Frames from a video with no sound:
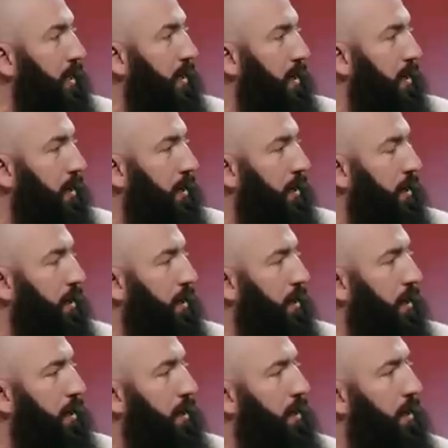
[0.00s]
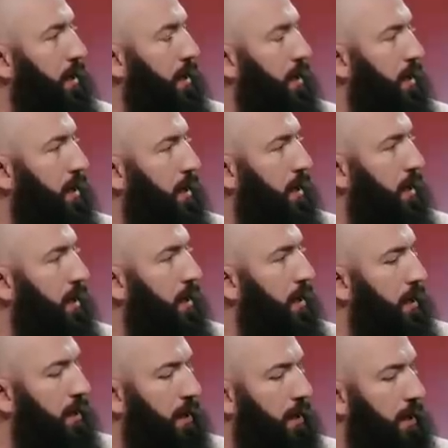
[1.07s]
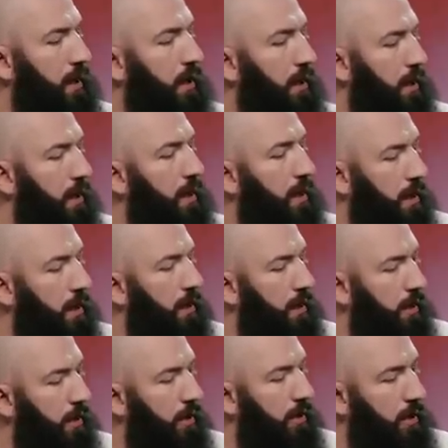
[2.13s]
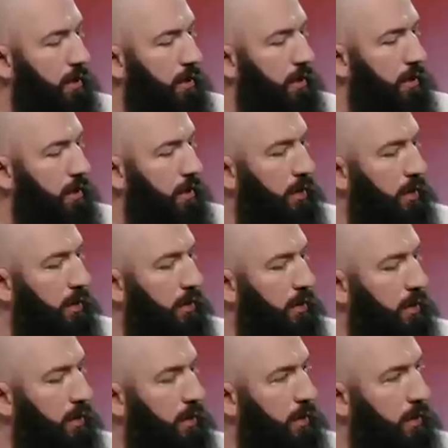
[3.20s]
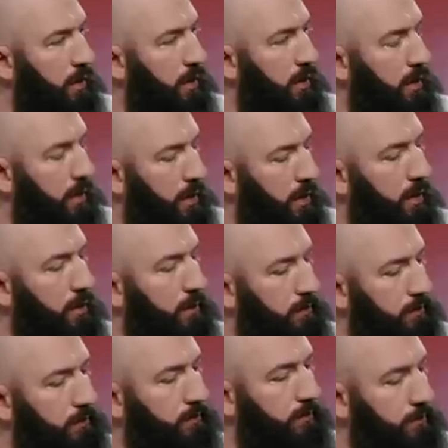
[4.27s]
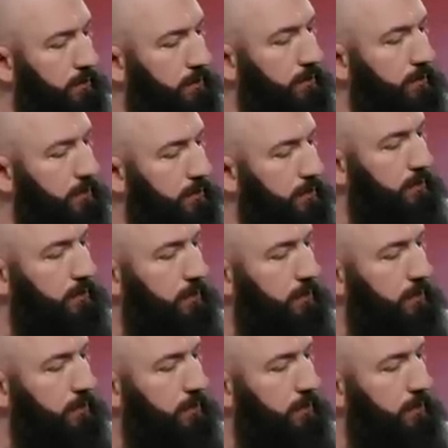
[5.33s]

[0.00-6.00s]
The person shown says nothing.